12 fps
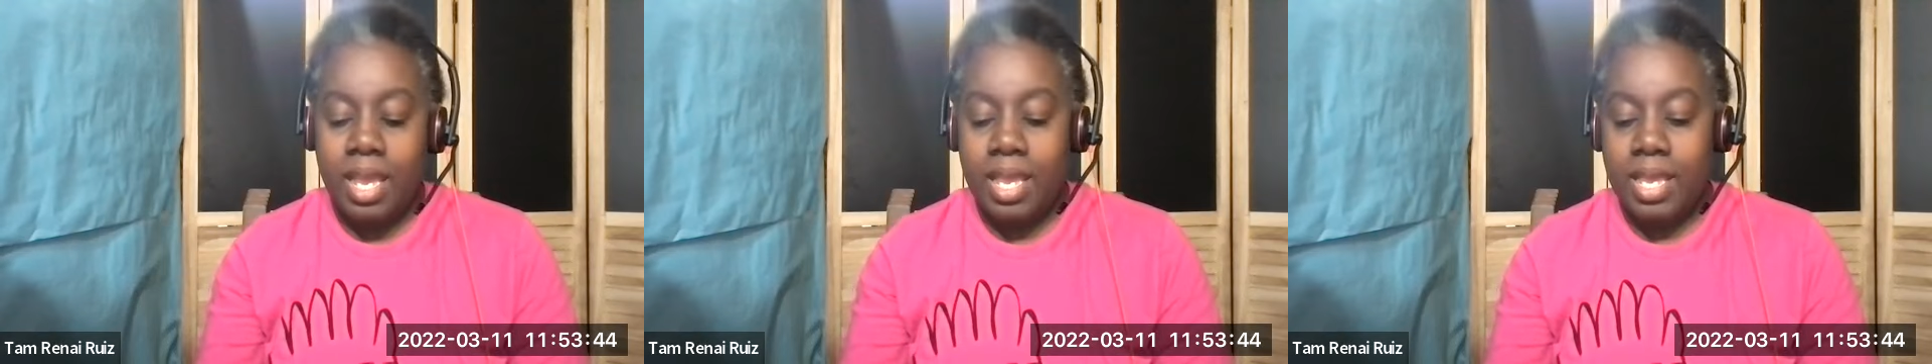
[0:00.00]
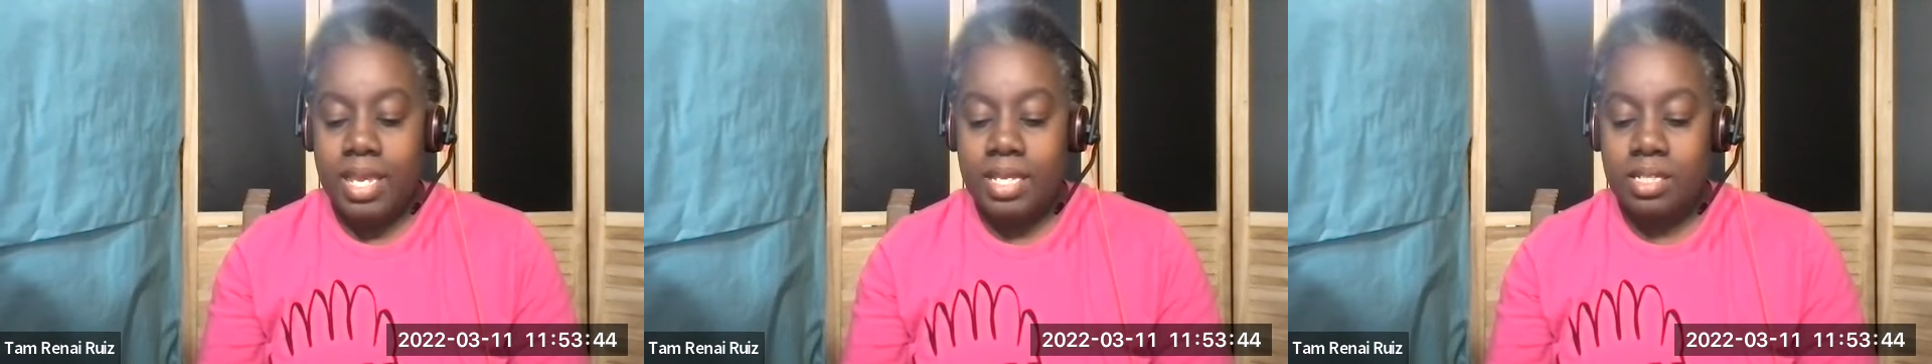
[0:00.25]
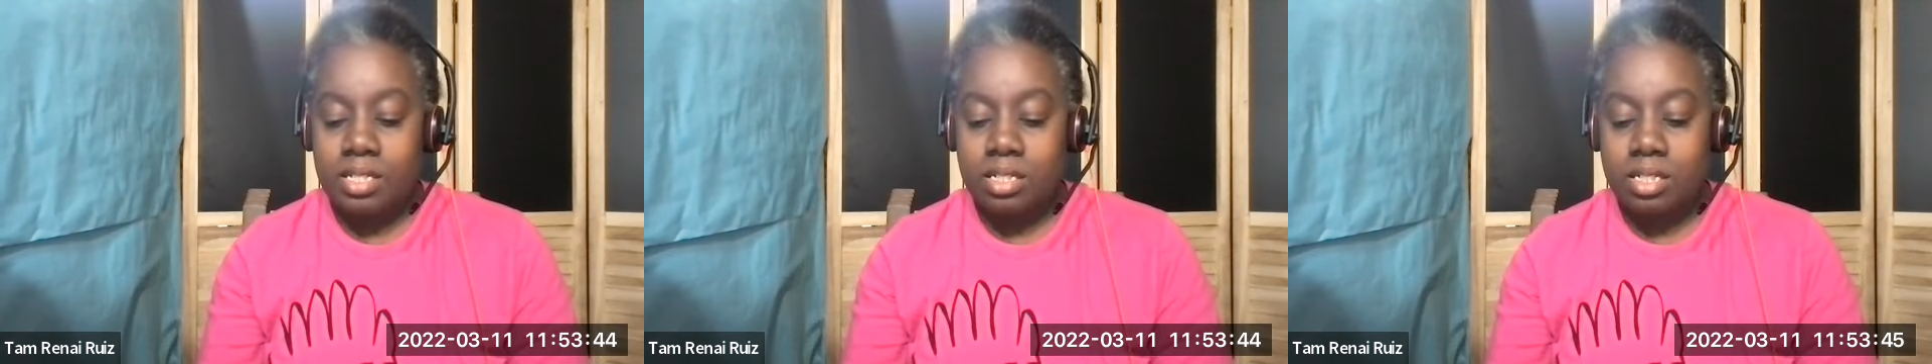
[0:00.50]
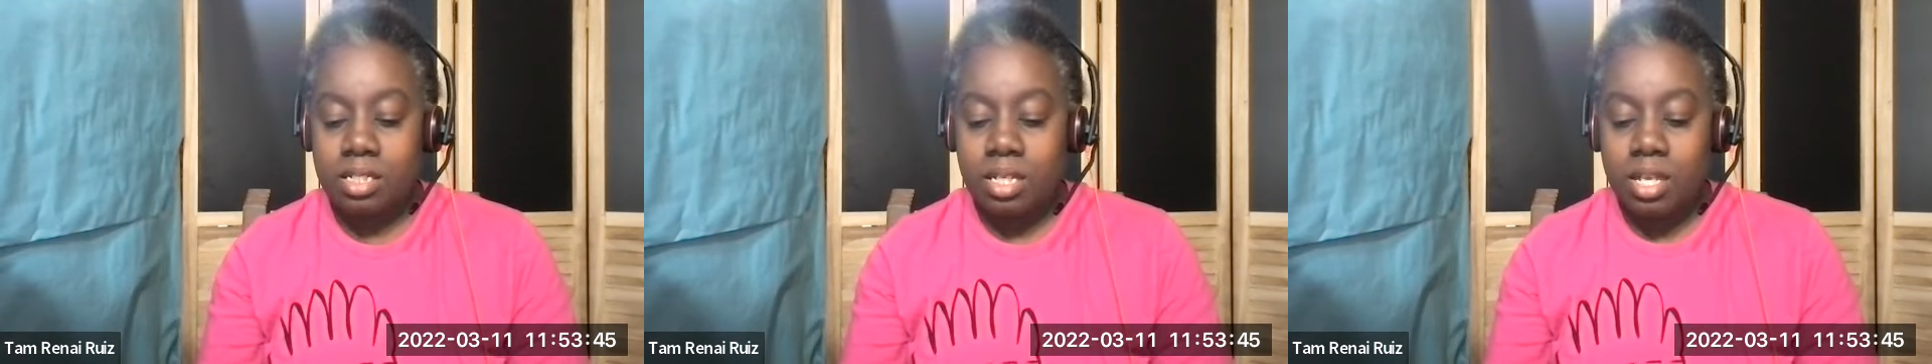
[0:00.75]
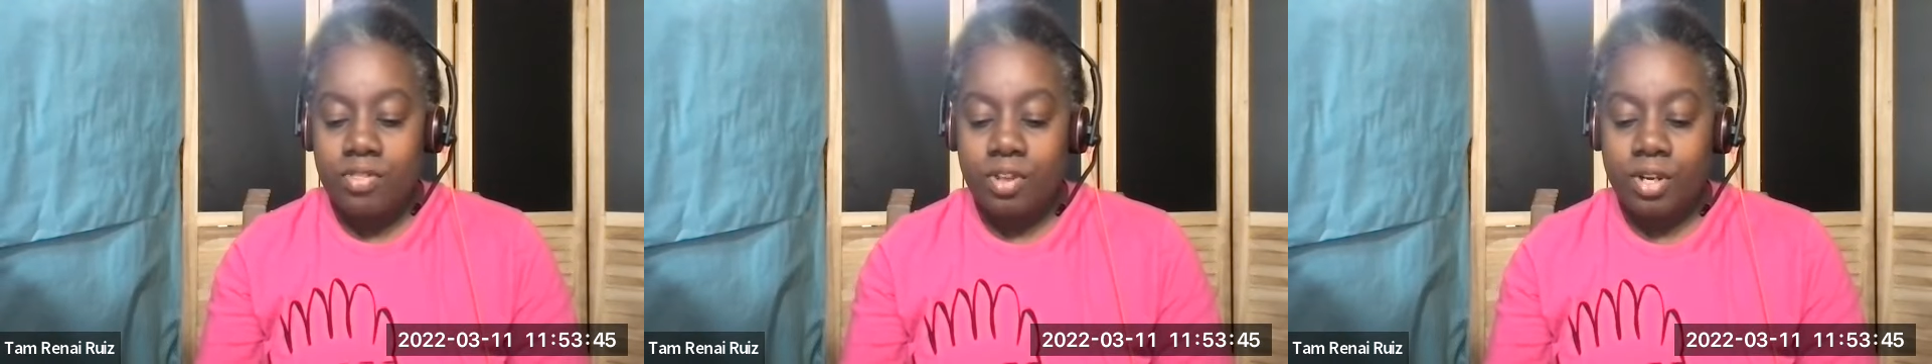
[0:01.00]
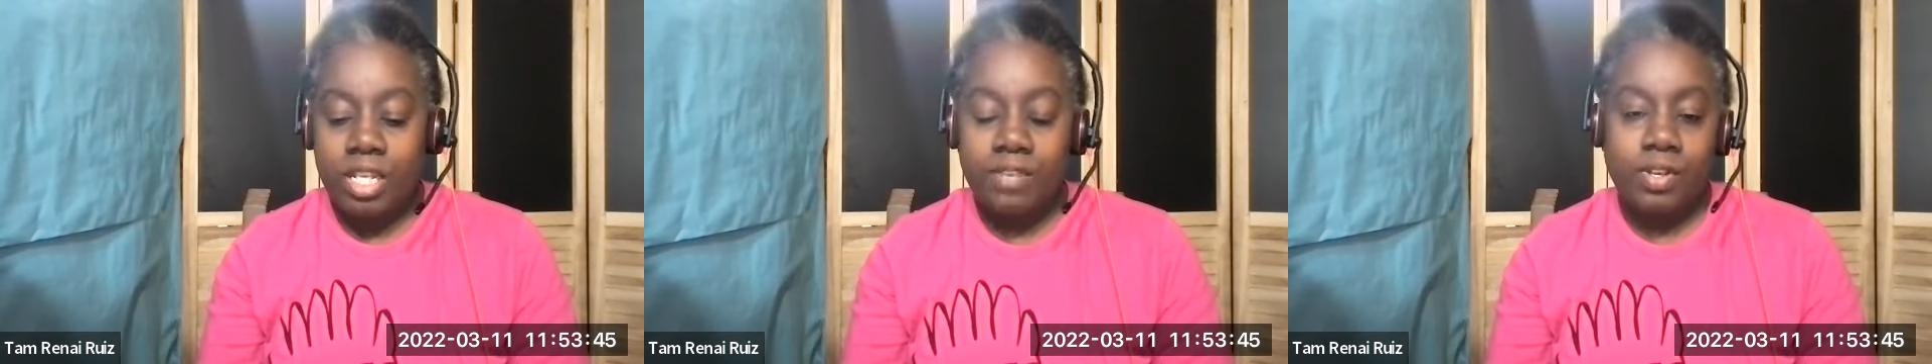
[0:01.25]
And
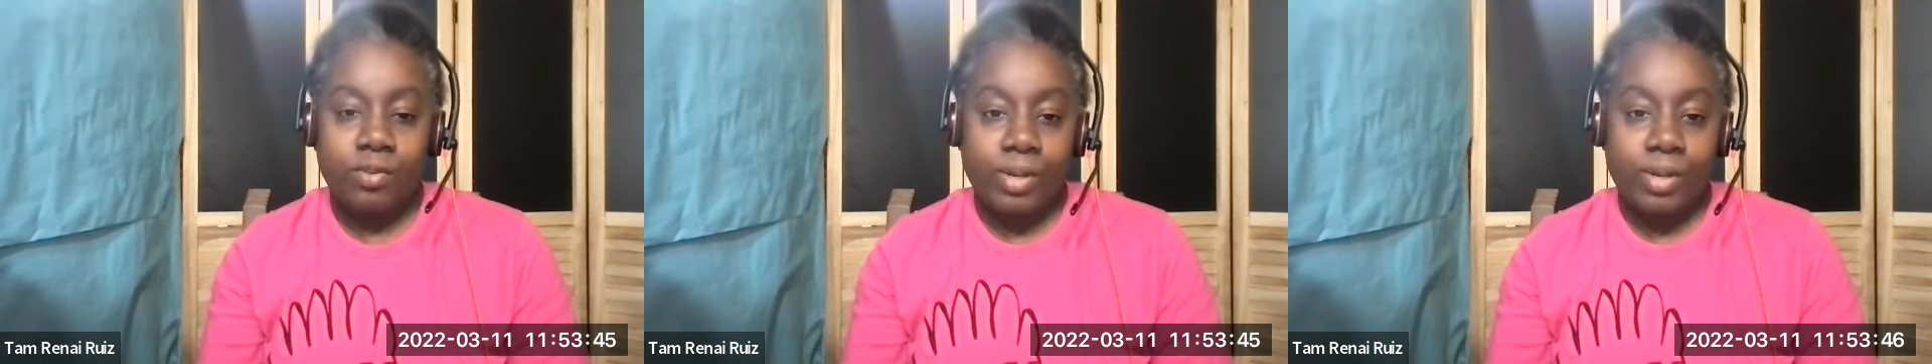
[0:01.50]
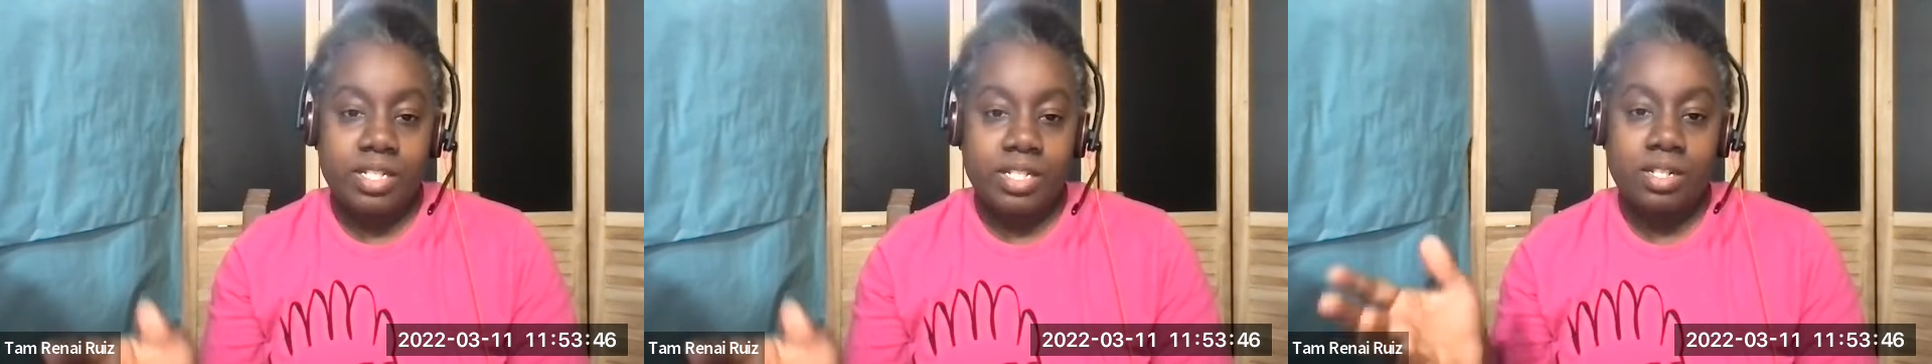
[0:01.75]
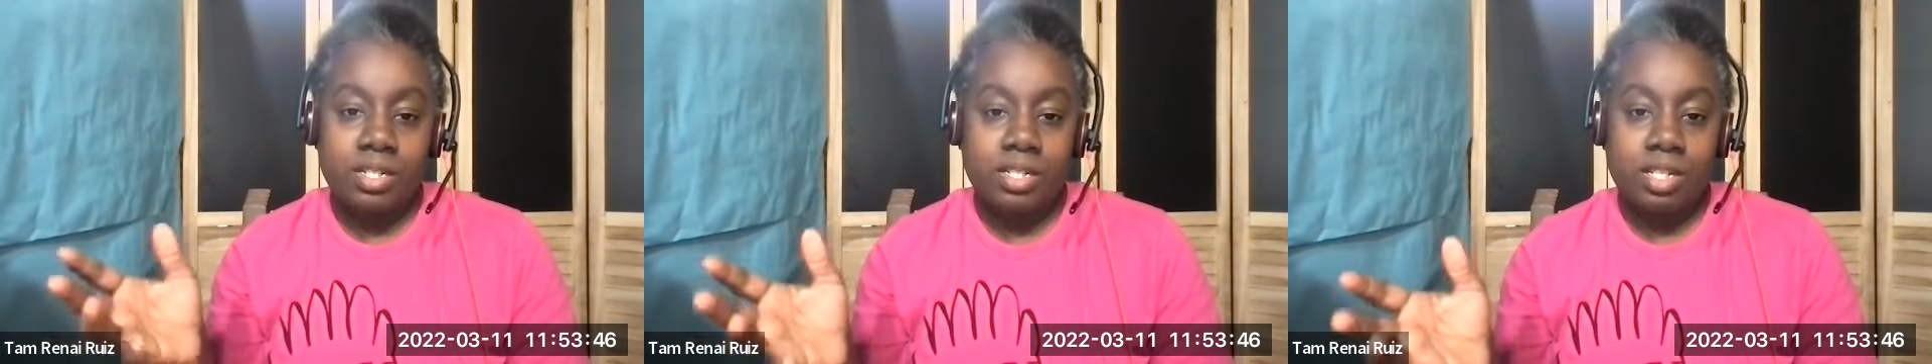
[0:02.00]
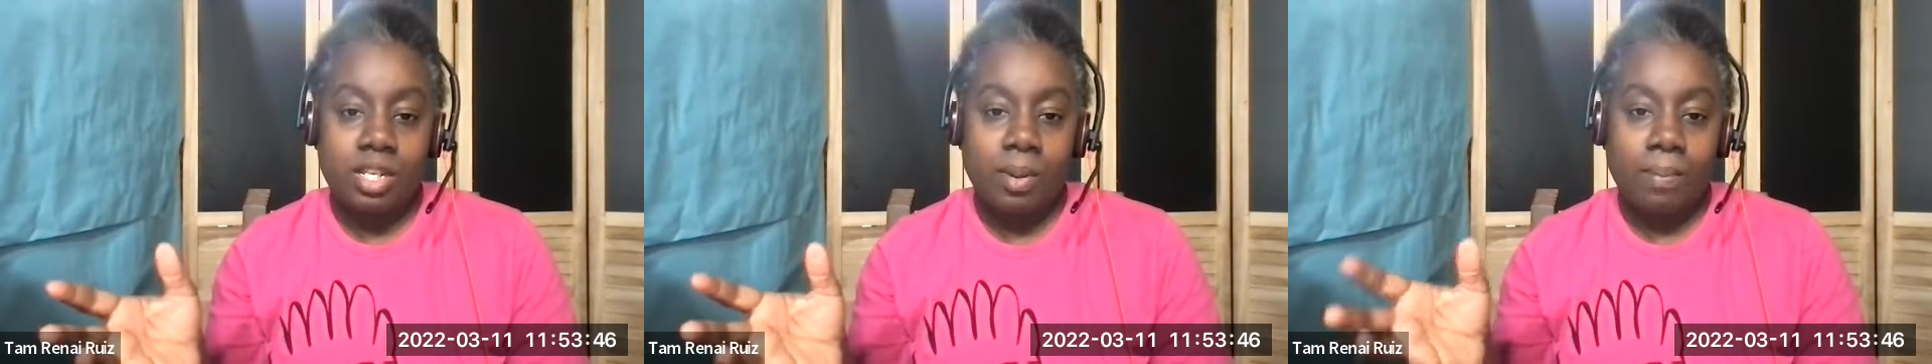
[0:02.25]
they're giving reasons